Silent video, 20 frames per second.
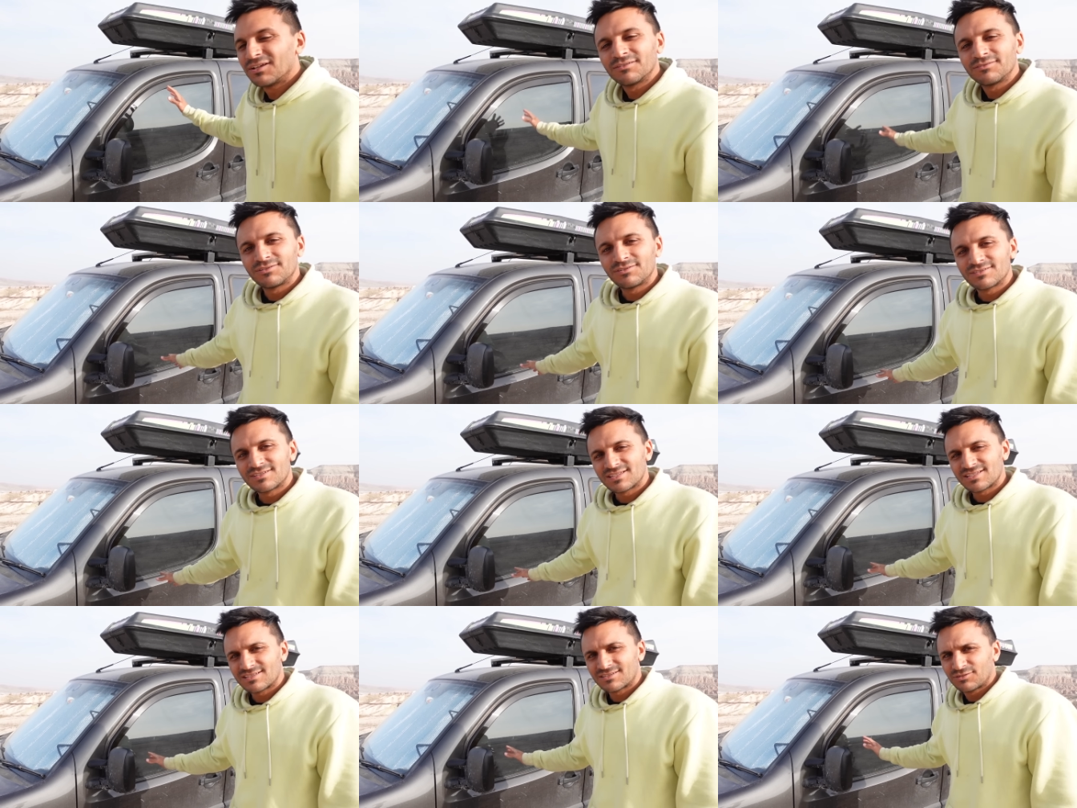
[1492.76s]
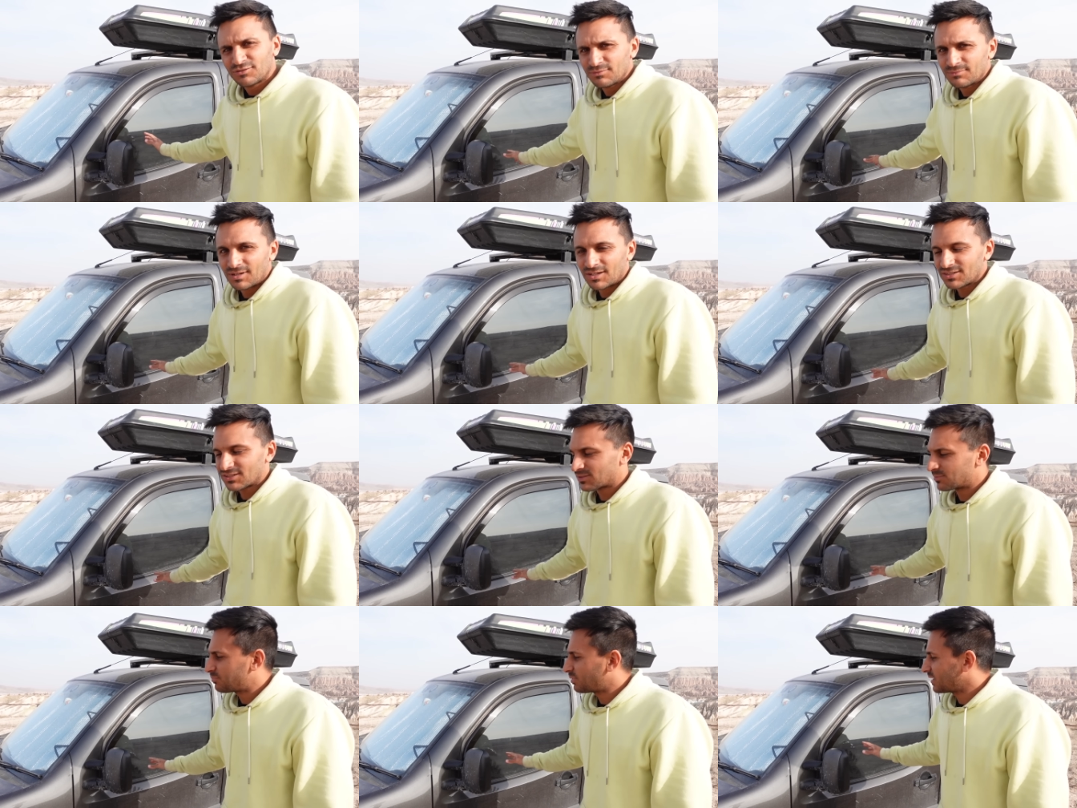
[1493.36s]
don't use these too
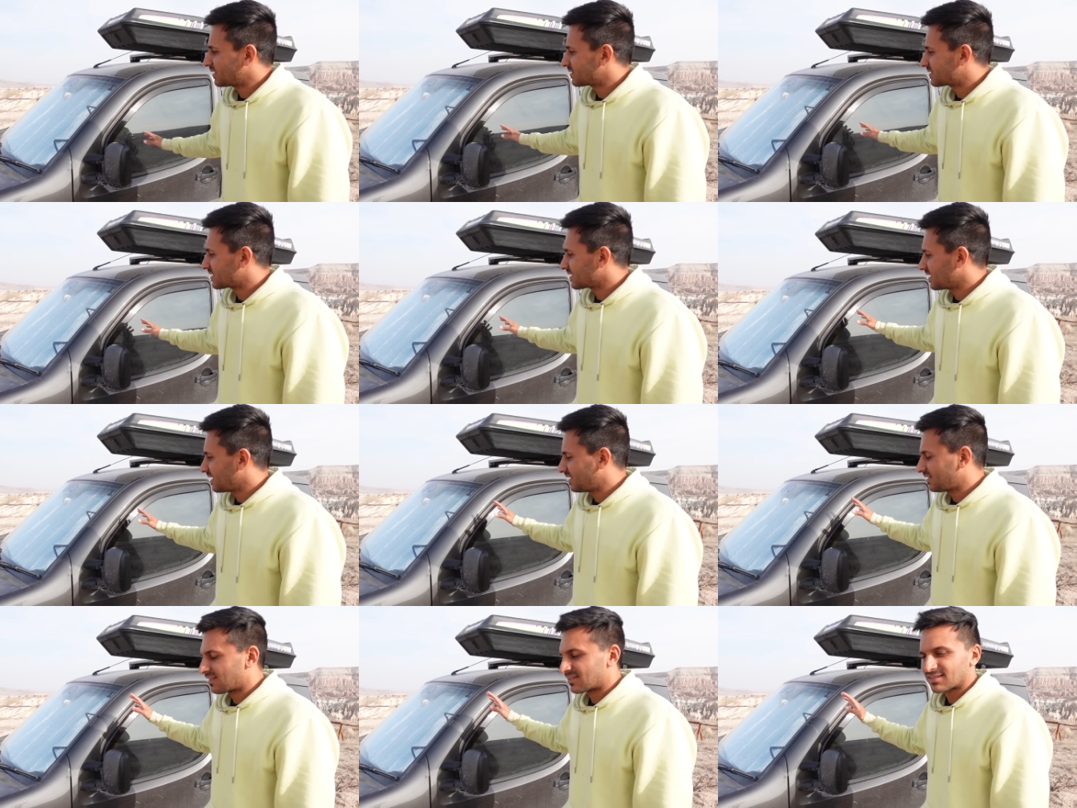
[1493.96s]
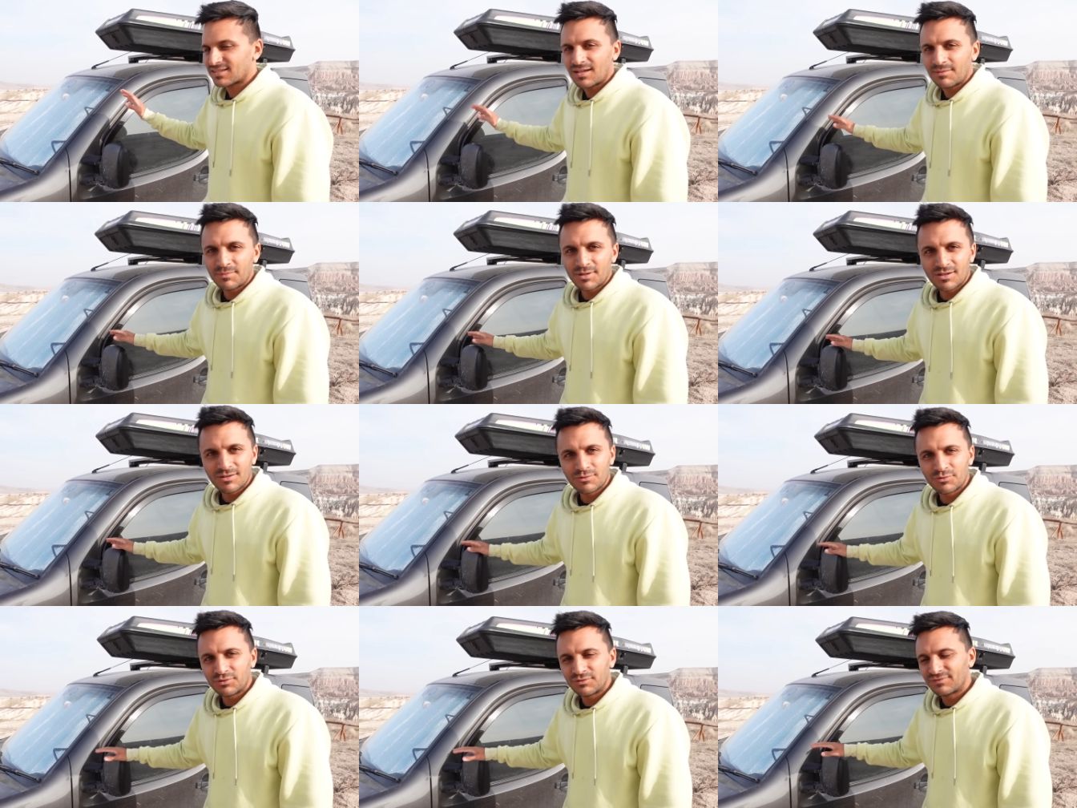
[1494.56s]
much, but in the
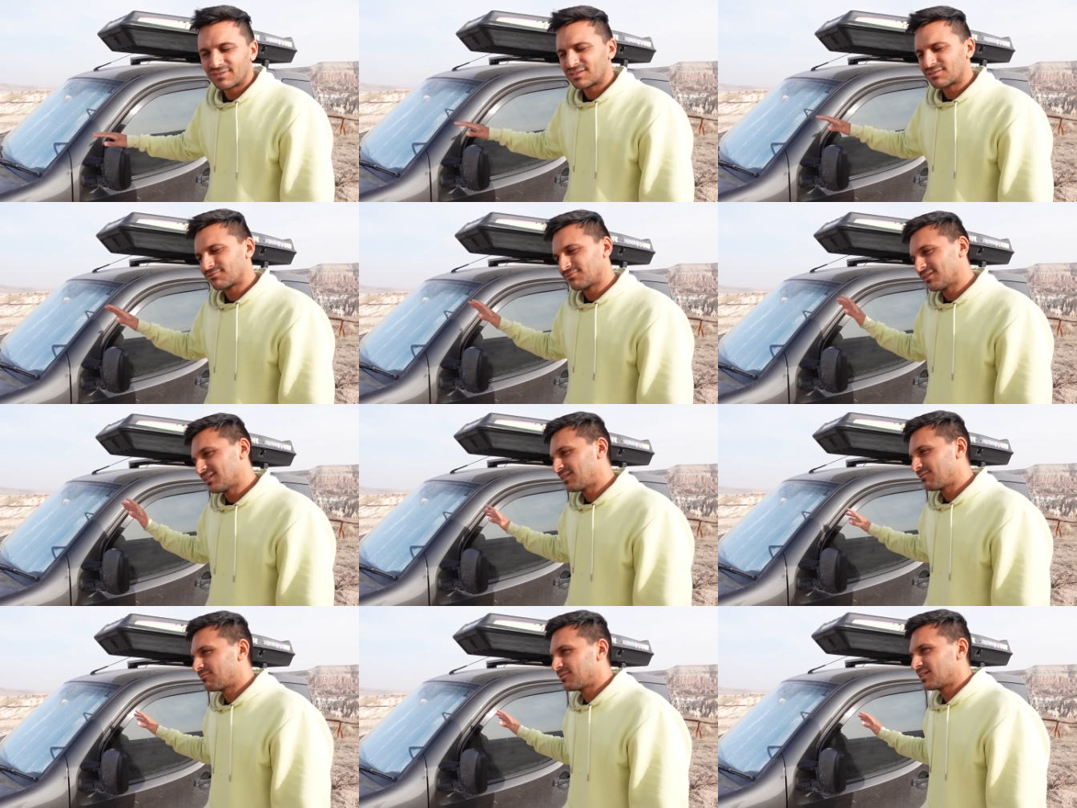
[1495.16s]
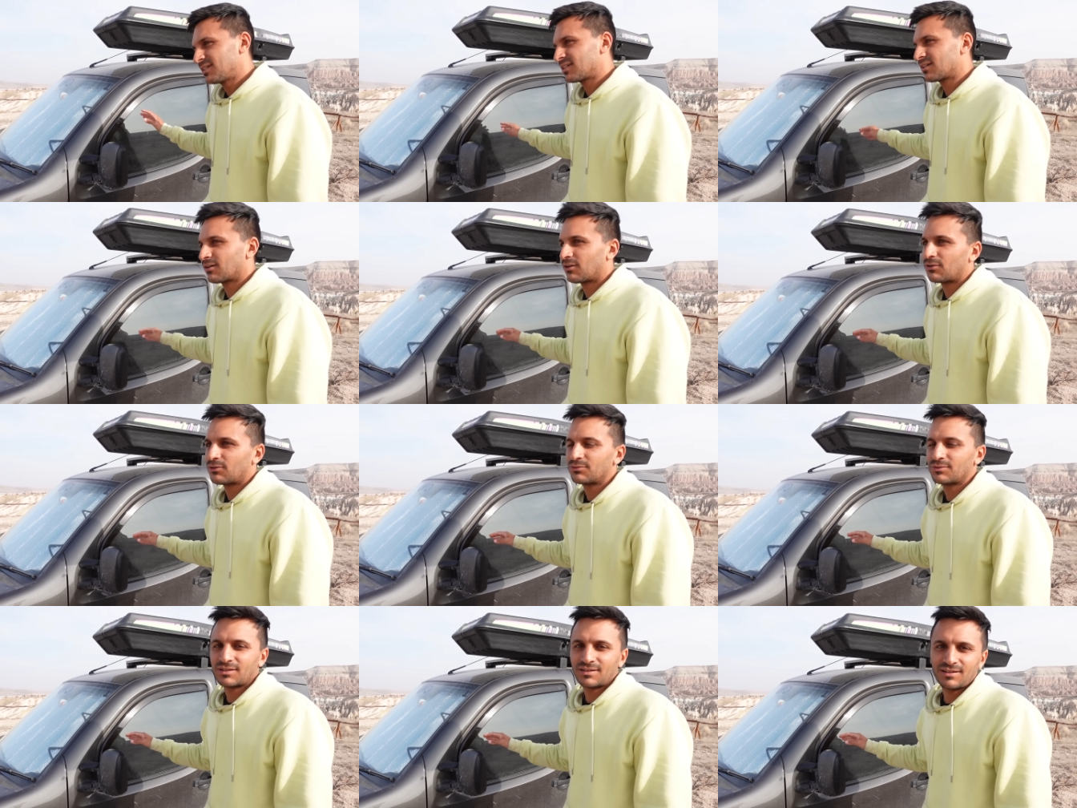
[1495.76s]
summer or if it's really, really
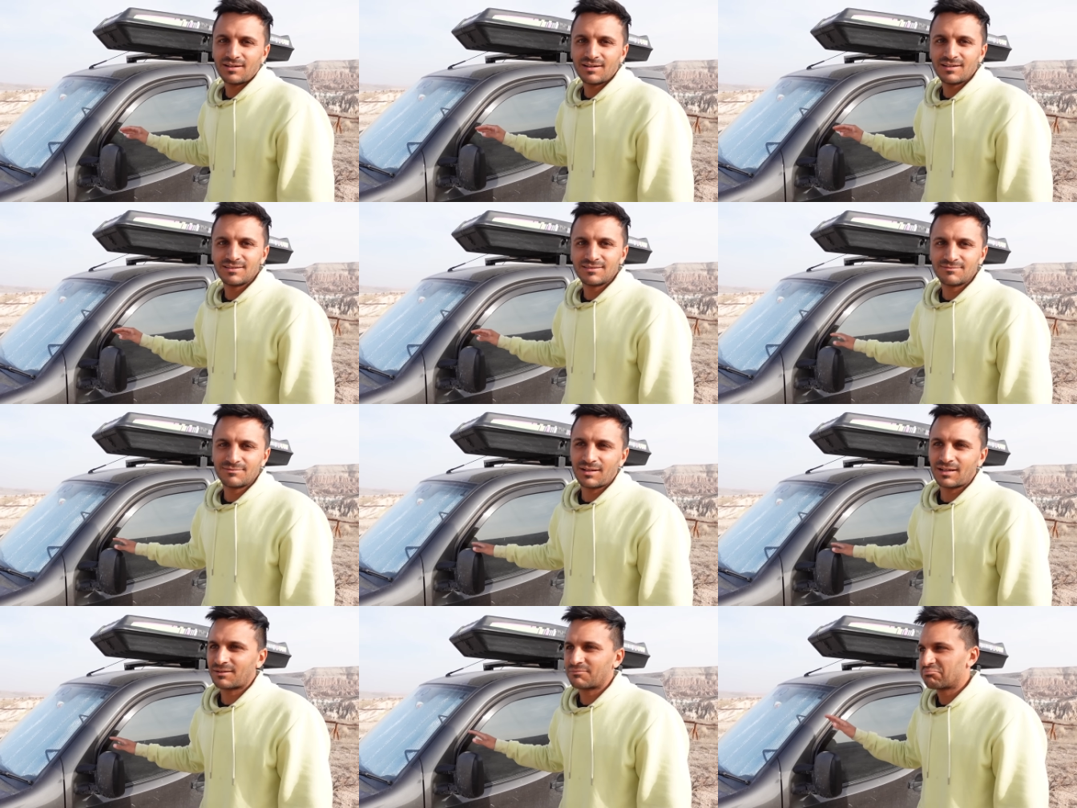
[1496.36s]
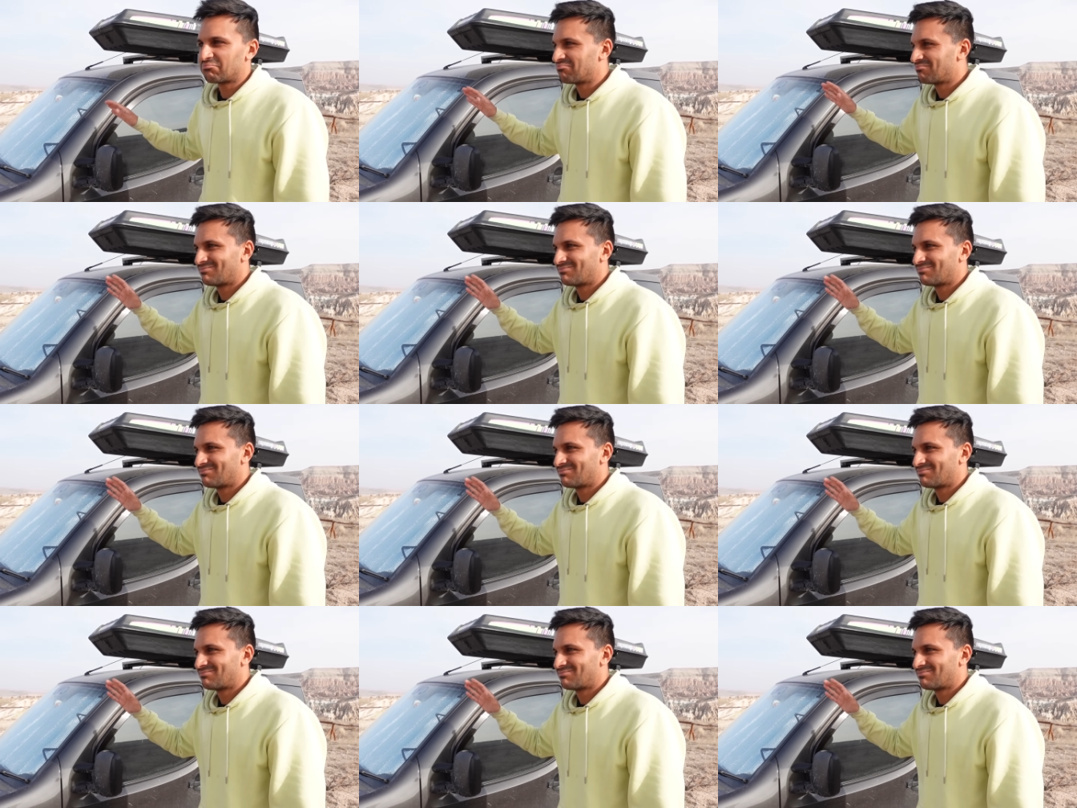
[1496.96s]
cold at night, like